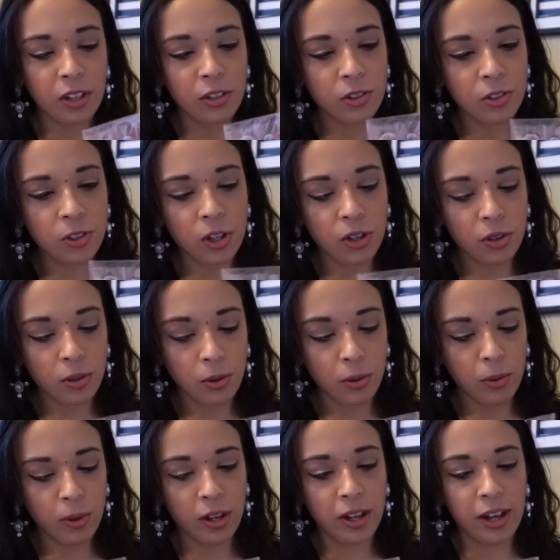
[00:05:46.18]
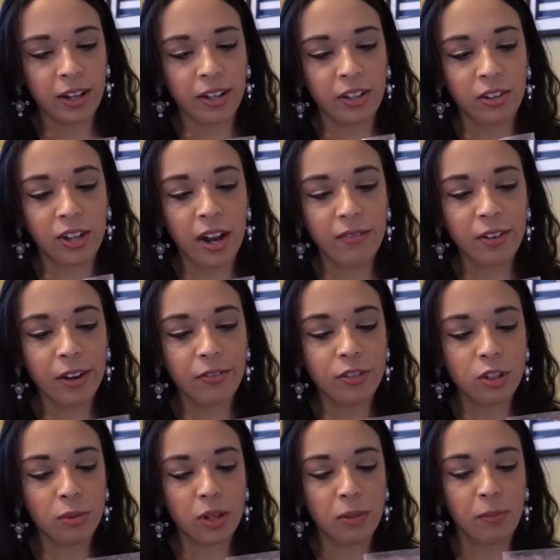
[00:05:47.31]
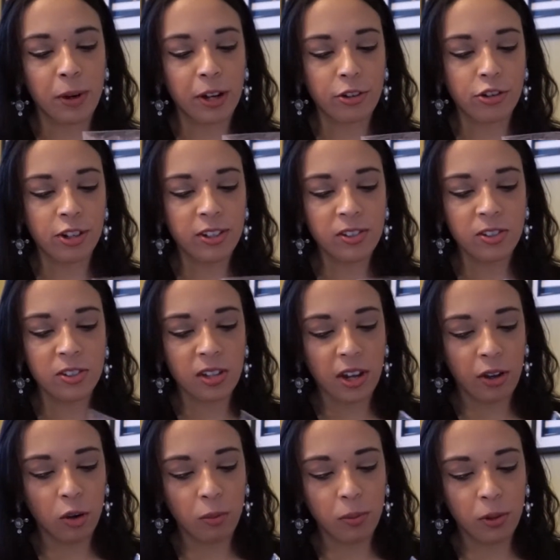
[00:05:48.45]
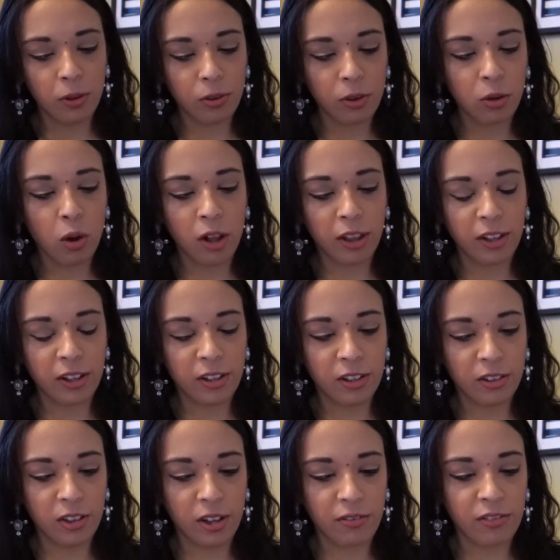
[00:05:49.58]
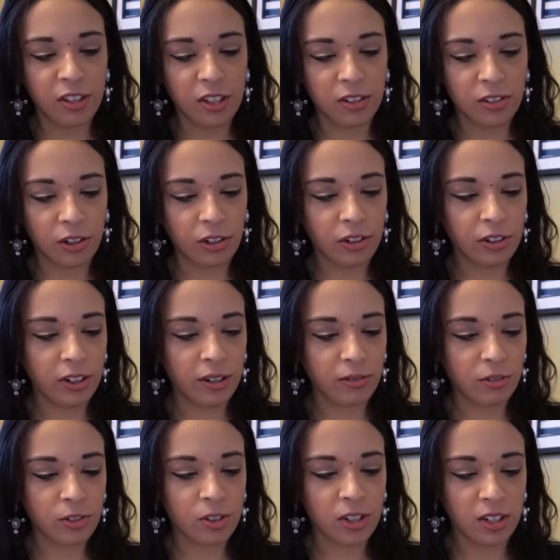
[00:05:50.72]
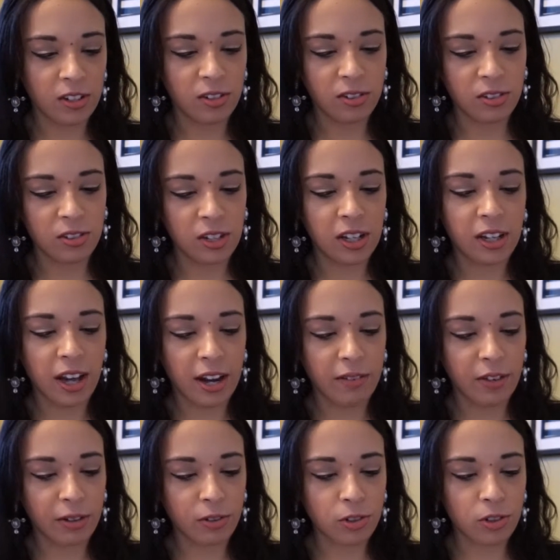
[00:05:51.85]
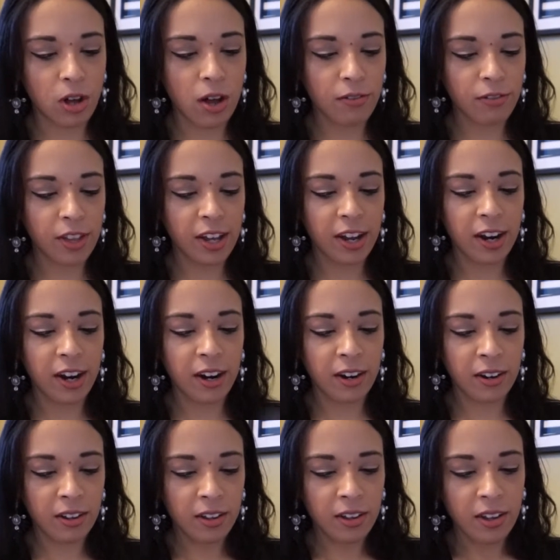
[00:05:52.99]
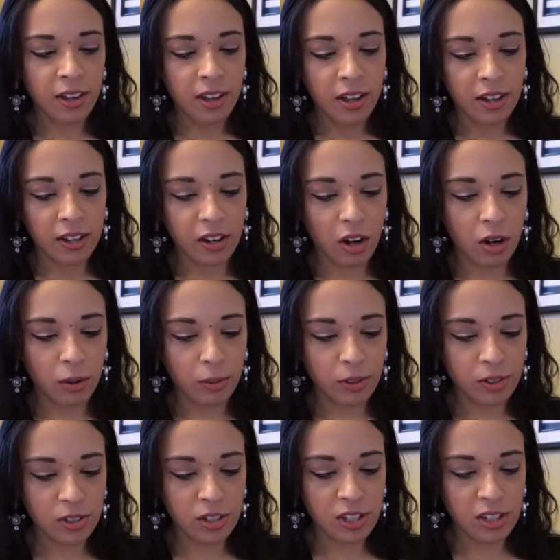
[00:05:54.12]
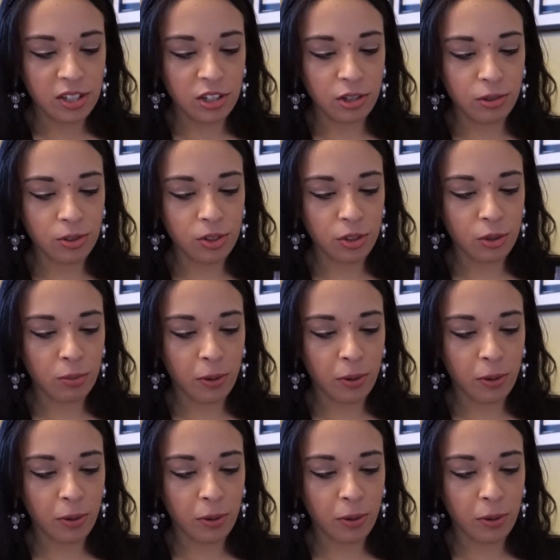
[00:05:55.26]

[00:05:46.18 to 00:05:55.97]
So you can never have too many brushes. I hope, you know, the quality of these are good. I'm just going to see kind of how soft they are. You can always use new